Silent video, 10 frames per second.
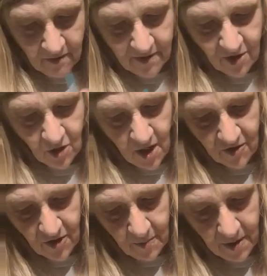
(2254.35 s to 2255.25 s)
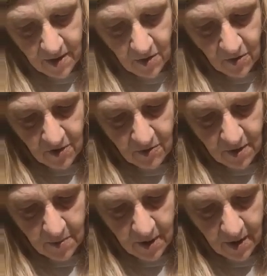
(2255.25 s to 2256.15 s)
If it dries up, I can always
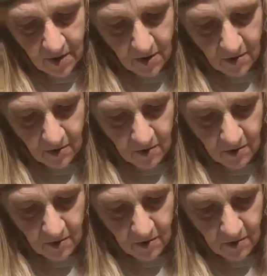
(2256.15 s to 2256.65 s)
repaint it.